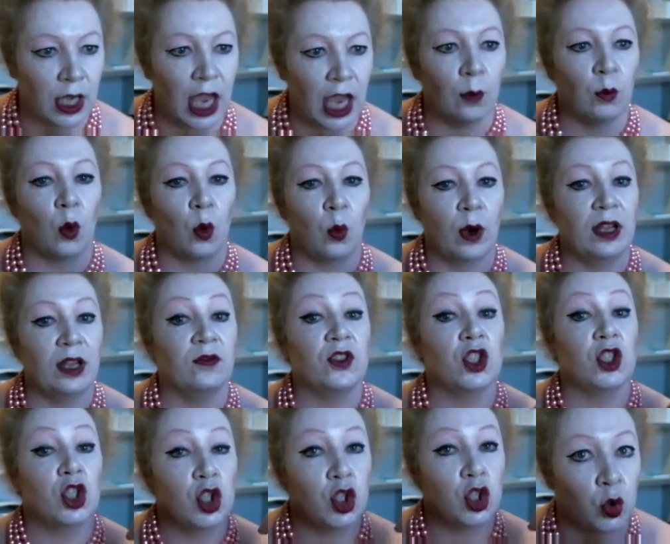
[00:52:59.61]
and where we've
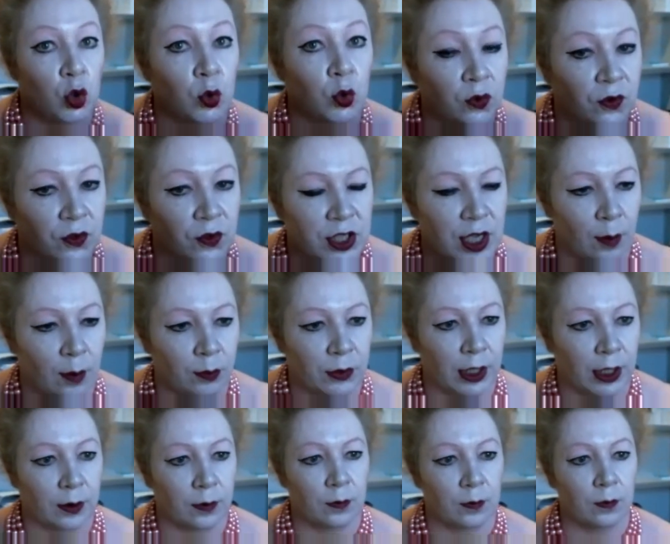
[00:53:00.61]
stood for
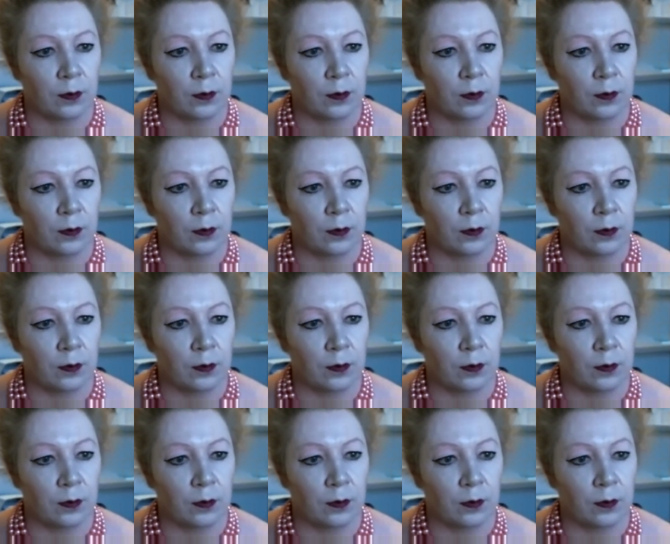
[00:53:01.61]
something.